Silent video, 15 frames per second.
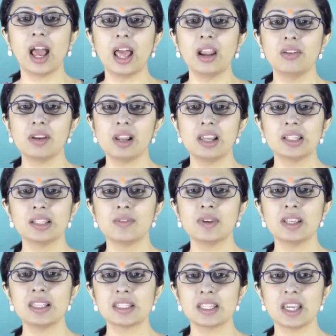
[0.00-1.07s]
and
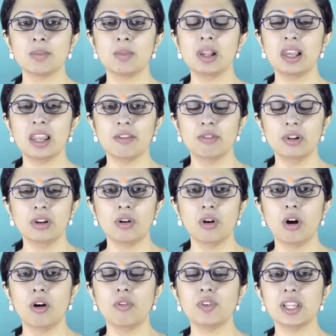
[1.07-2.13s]
relatively stable level
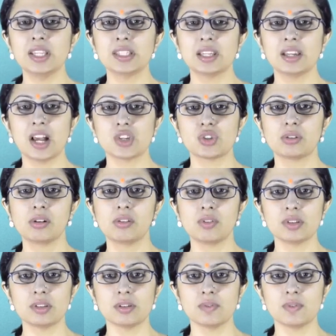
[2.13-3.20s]
of international
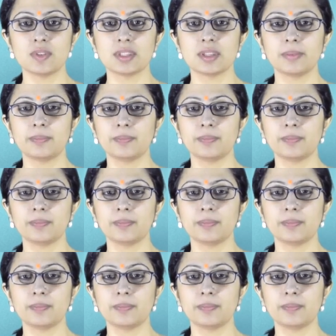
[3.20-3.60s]
reserves.